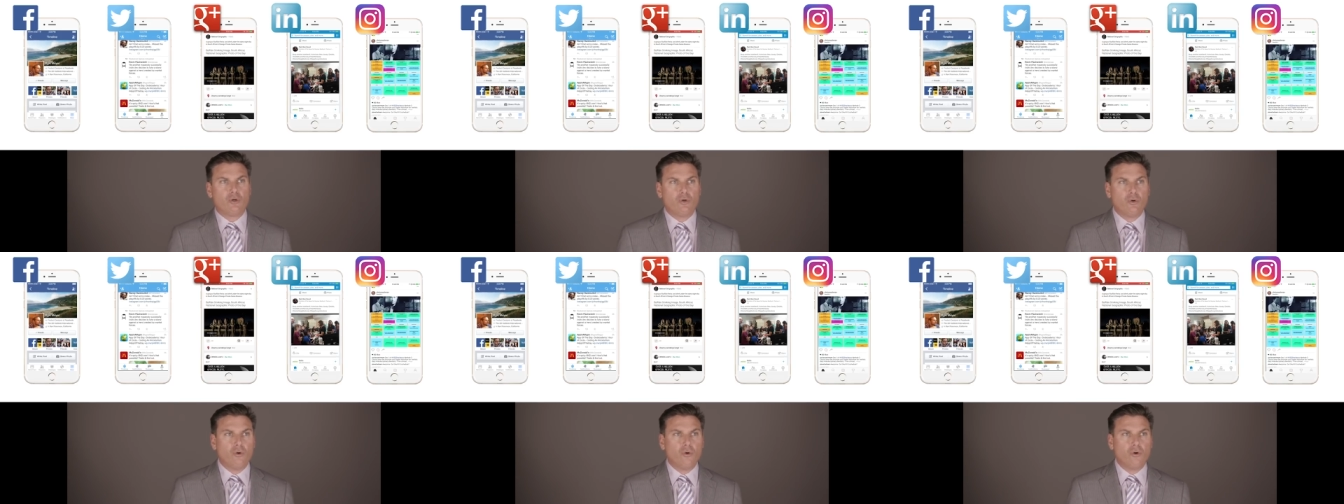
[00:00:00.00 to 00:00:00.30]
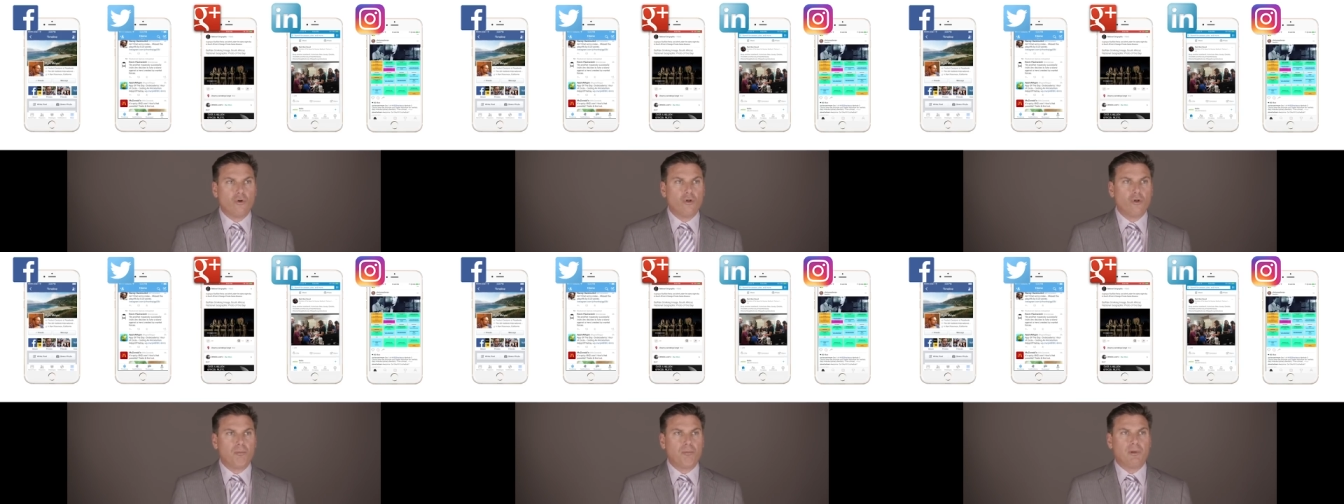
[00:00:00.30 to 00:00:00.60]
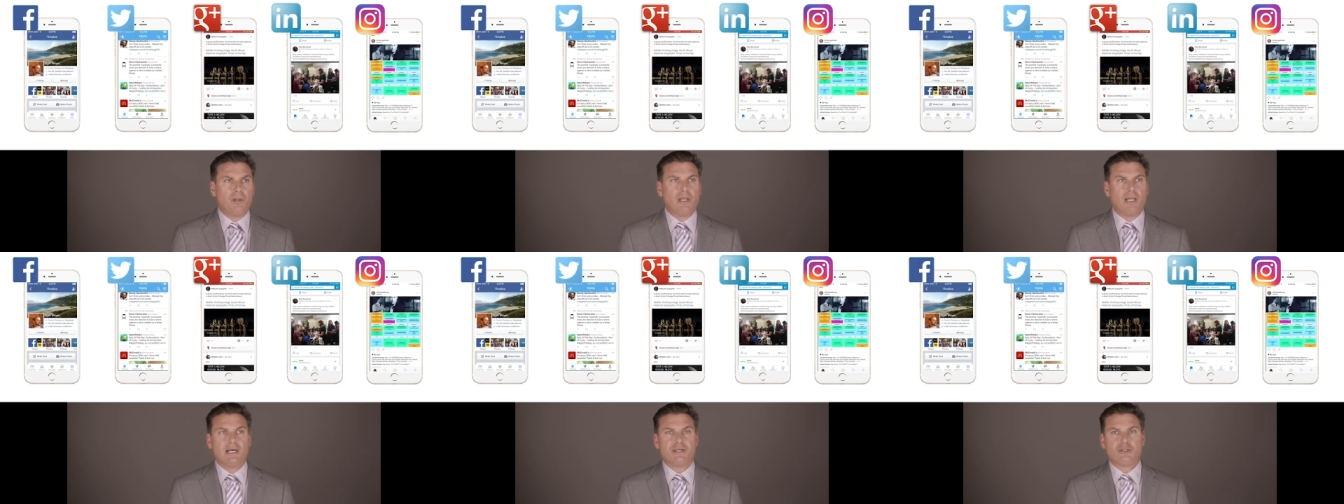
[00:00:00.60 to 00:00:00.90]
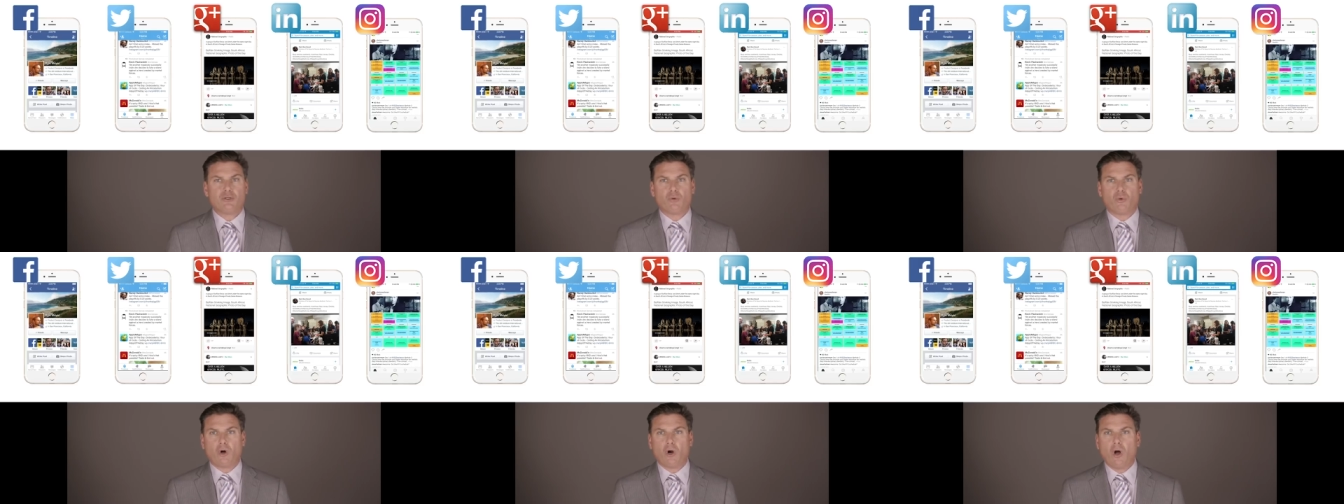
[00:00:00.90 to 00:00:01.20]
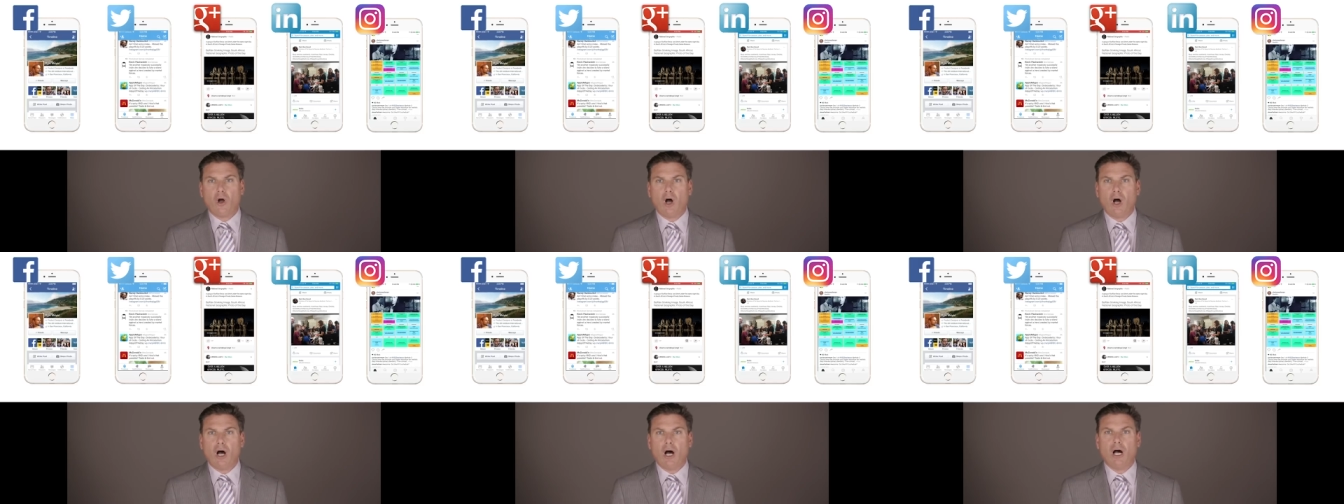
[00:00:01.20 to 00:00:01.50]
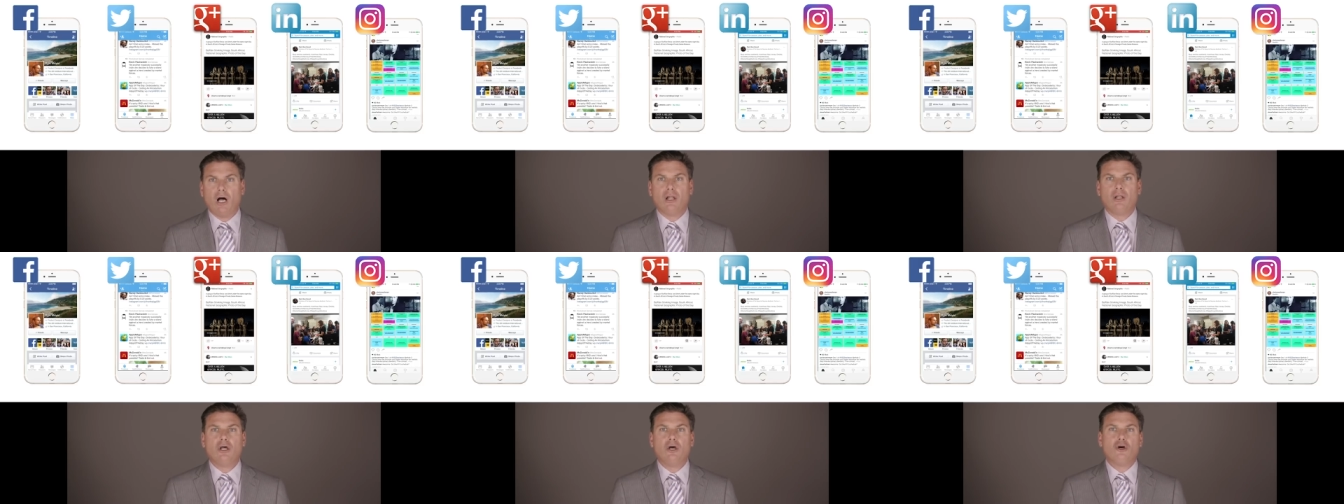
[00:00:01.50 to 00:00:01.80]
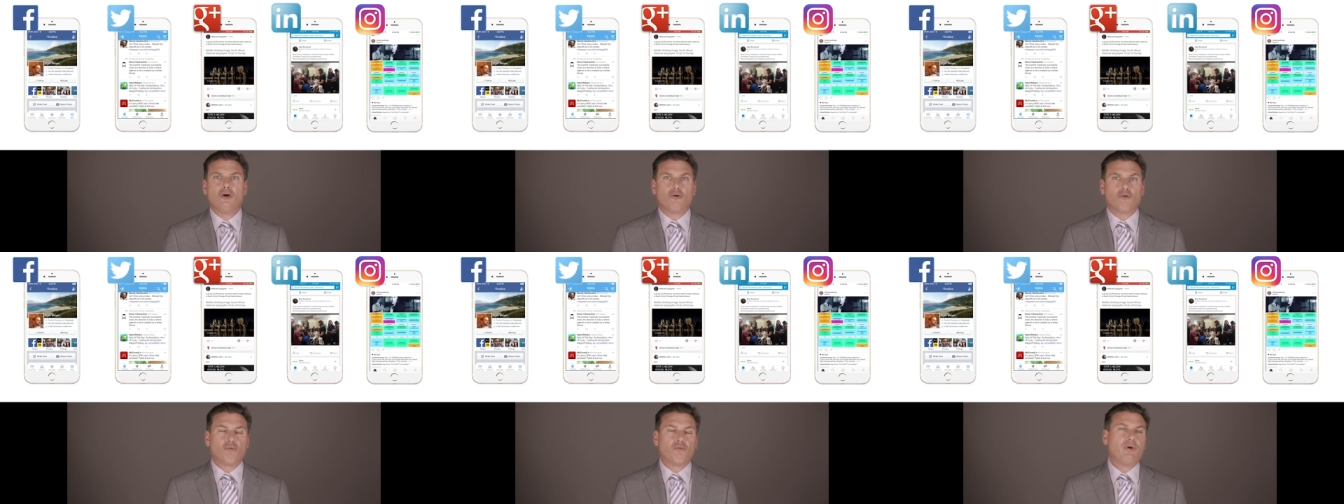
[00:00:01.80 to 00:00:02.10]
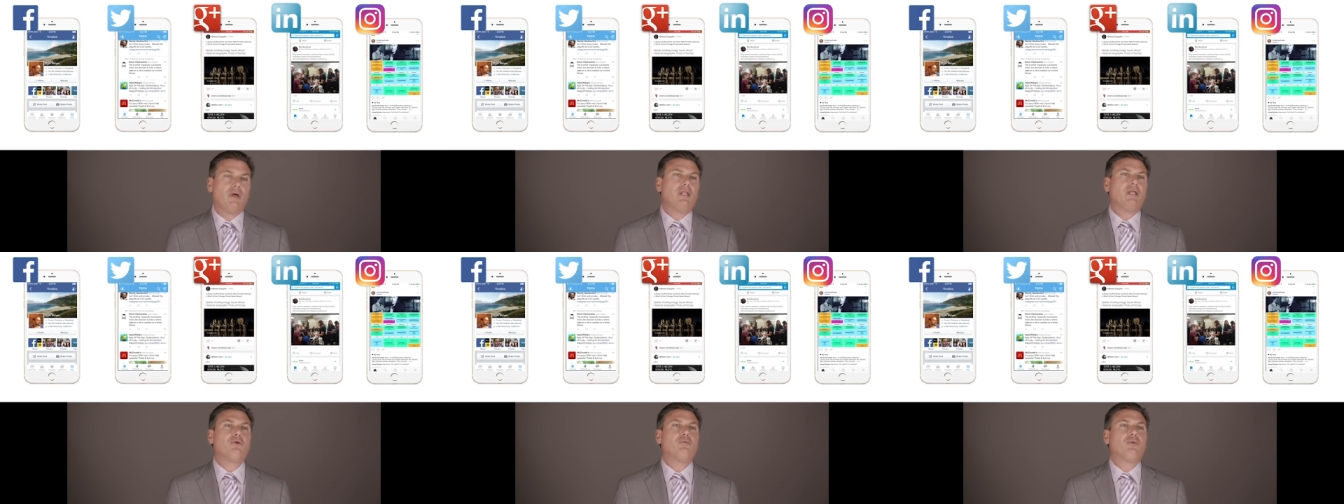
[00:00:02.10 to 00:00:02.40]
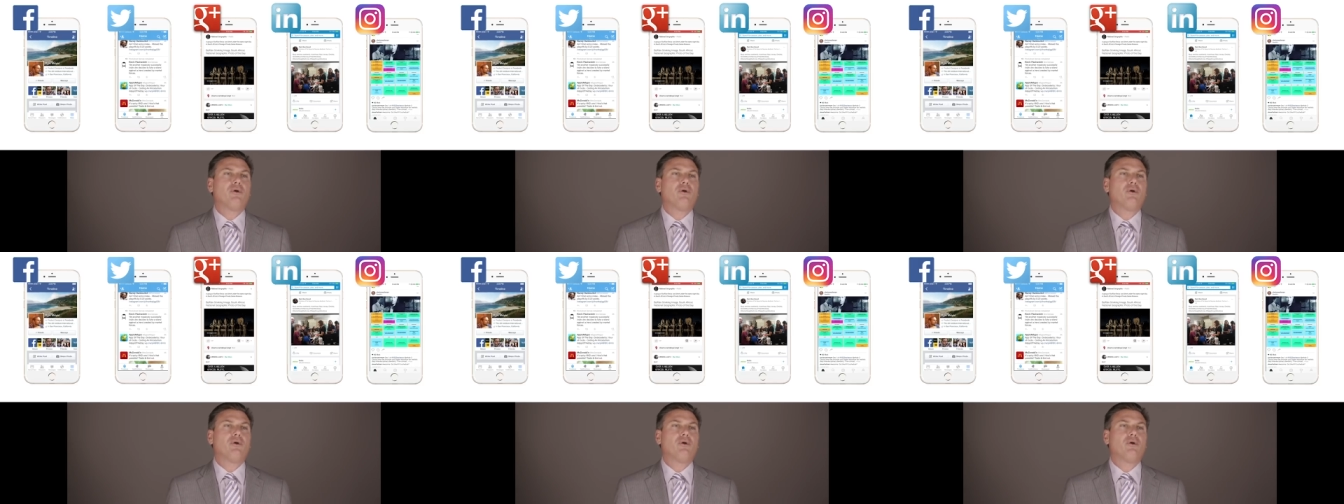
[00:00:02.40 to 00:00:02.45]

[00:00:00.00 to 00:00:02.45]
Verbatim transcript: Google Plus were all really,